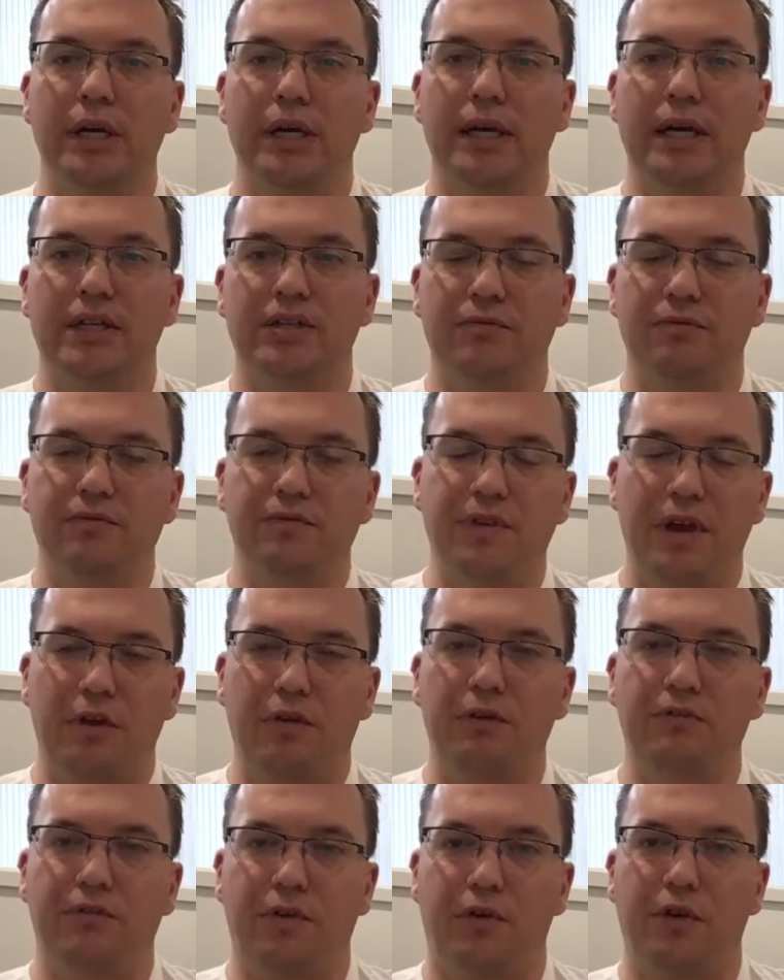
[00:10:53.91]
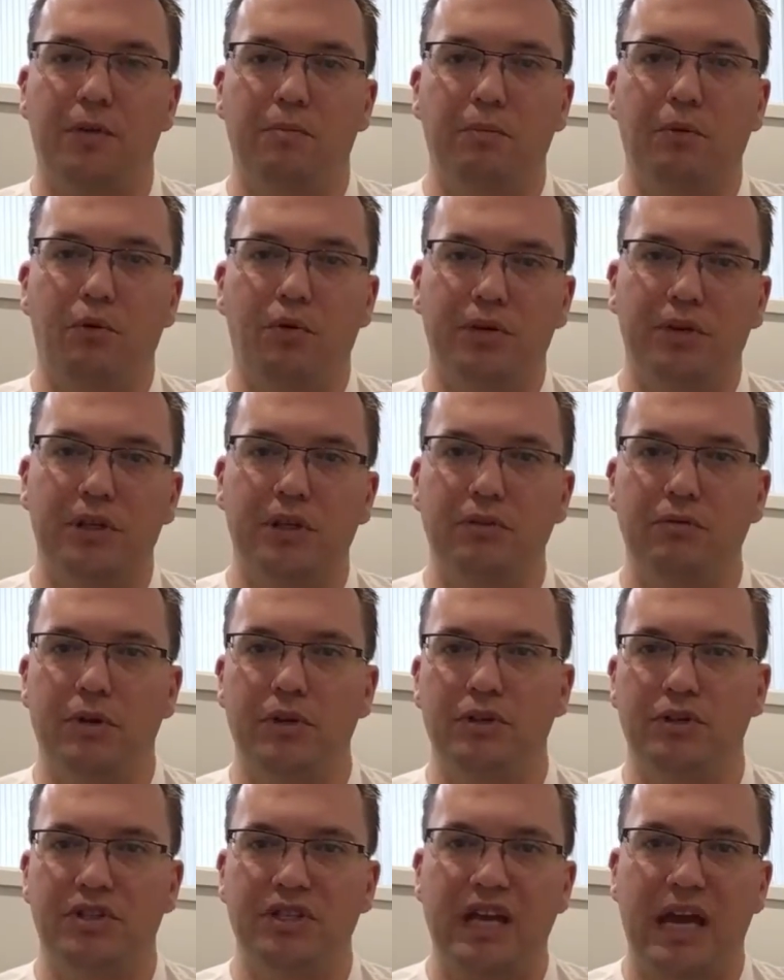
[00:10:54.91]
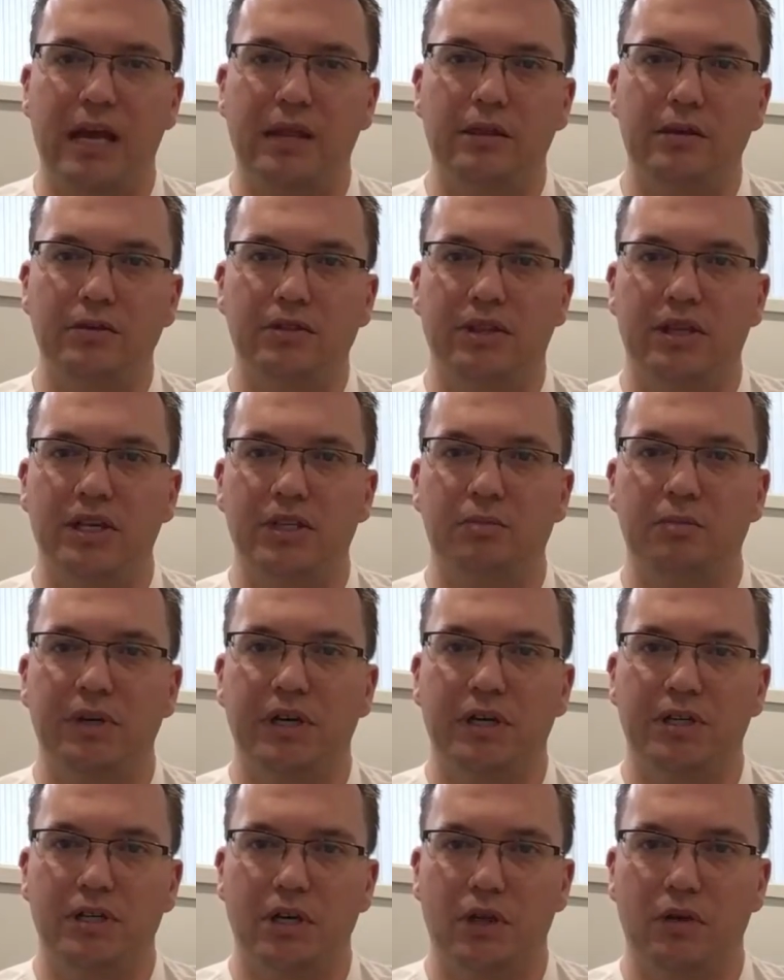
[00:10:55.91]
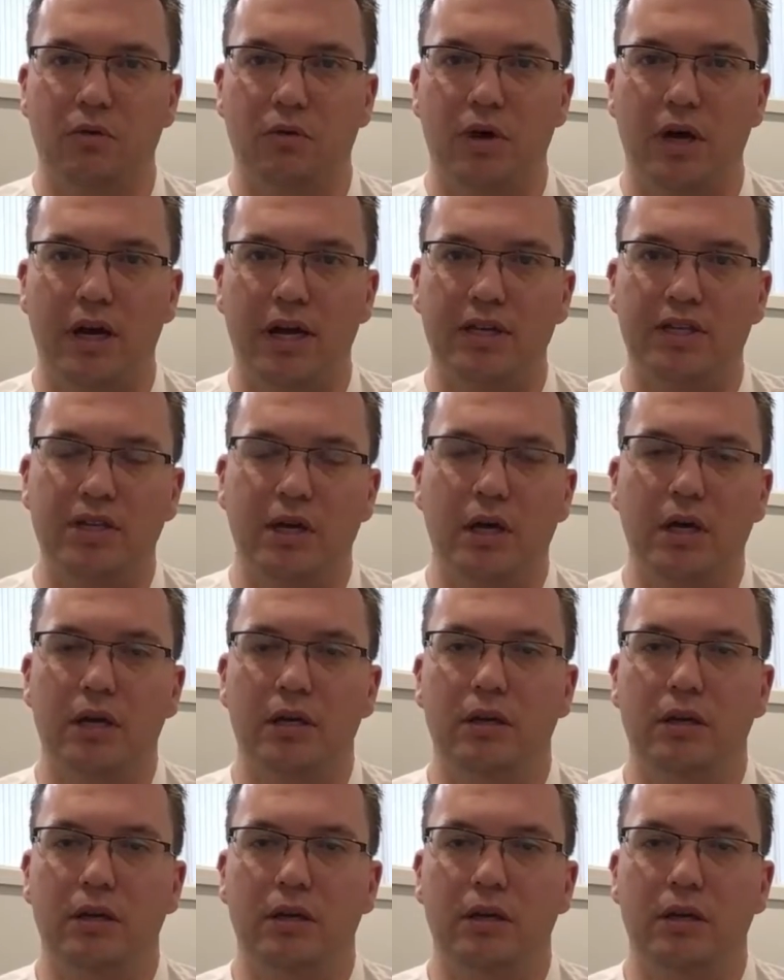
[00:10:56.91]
It's very, very important that you understand those things, because otherwise,